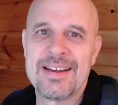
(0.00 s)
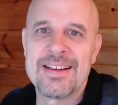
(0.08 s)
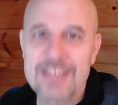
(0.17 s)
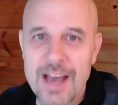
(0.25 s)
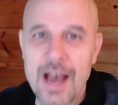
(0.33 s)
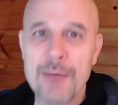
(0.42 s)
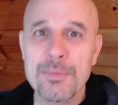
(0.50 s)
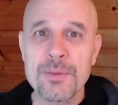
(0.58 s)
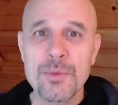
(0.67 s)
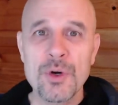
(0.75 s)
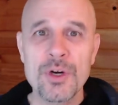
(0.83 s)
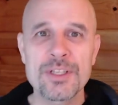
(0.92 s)
Top of the
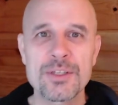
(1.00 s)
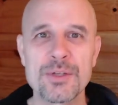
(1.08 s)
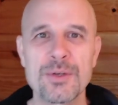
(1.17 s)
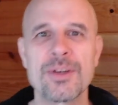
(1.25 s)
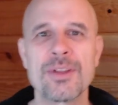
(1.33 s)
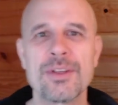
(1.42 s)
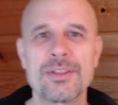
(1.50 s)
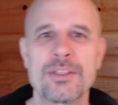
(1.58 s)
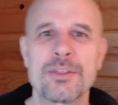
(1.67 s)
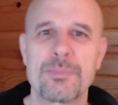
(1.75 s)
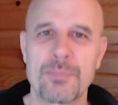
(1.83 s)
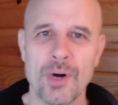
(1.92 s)
morning to you. This
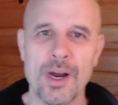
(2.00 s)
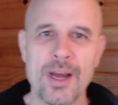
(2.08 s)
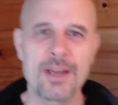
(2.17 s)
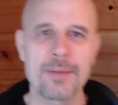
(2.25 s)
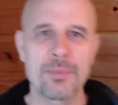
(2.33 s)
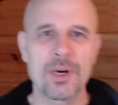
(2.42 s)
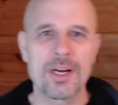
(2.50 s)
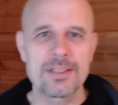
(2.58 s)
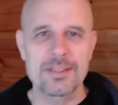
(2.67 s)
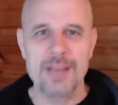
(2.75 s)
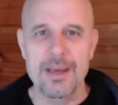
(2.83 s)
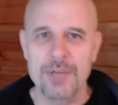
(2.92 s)
is Brian at
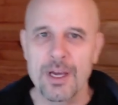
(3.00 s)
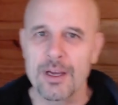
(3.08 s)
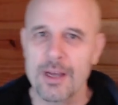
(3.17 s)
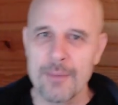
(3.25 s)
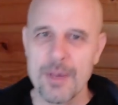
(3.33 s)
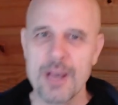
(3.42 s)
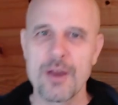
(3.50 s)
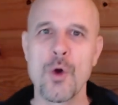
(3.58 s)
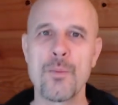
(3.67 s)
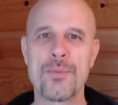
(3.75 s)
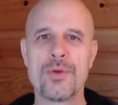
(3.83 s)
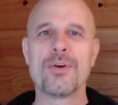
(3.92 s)
brianseim.com. I
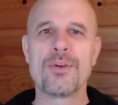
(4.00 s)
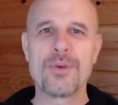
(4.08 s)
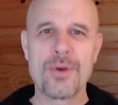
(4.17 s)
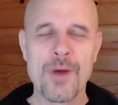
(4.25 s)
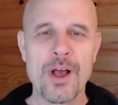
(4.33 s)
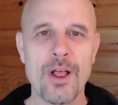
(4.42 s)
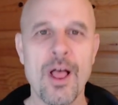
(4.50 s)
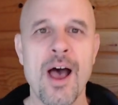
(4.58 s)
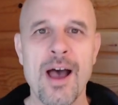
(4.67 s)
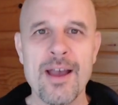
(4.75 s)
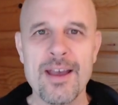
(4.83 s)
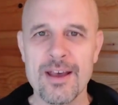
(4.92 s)
hope you are doing well.
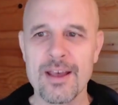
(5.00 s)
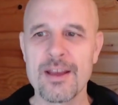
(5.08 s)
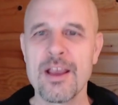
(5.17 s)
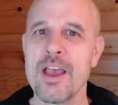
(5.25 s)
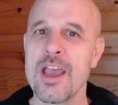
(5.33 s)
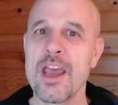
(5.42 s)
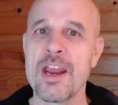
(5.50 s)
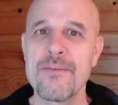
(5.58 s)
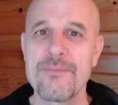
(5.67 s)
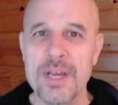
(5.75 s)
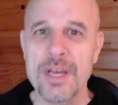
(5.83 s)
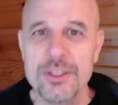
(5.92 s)
I had an
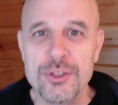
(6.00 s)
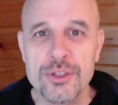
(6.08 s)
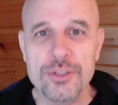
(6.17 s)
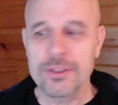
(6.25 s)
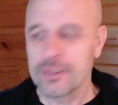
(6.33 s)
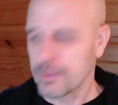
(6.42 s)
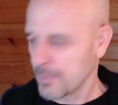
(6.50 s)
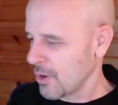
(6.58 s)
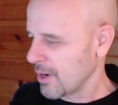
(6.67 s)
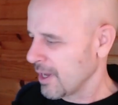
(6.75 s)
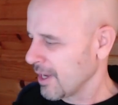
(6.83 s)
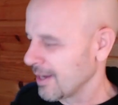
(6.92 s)
adventure this
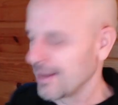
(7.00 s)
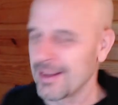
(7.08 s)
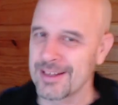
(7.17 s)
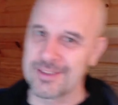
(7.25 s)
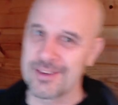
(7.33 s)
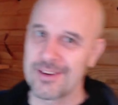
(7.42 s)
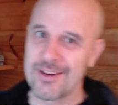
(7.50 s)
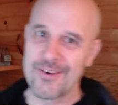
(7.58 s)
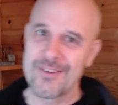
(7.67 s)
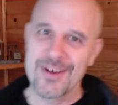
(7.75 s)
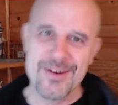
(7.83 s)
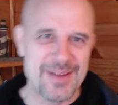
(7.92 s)
morning because you know
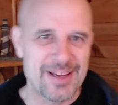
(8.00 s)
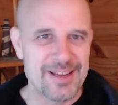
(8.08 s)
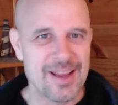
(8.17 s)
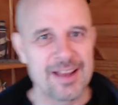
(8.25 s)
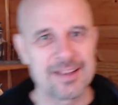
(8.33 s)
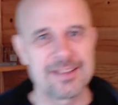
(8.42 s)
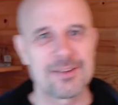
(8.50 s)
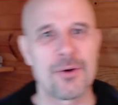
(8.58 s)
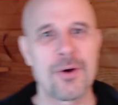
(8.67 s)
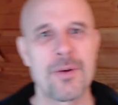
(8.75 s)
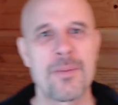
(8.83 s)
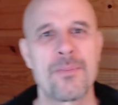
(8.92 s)
one of my
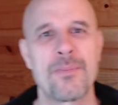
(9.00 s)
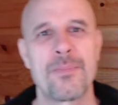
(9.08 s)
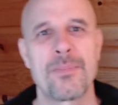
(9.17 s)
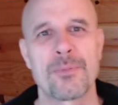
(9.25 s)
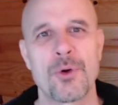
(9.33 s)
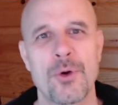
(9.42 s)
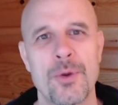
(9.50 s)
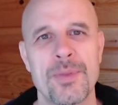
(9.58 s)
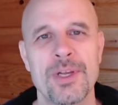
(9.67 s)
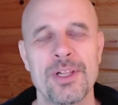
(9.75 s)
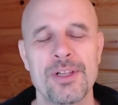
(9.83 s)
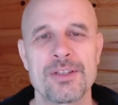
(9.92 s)
core core
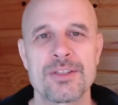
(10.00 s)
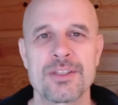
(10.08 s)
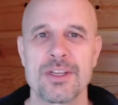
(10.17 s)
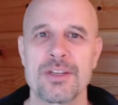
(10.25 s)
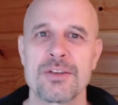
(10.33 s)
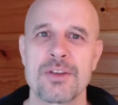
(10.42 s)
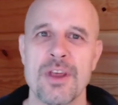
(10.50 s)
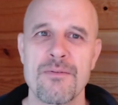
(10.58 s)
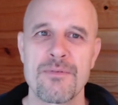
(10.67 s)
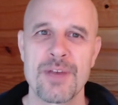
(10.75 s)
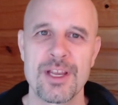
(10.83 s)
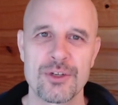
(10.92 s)
pillars is
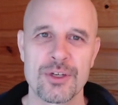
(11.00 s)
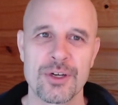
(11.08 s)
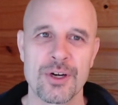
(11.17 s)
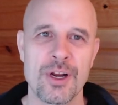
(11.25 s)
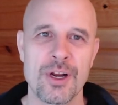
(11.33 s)
adventure.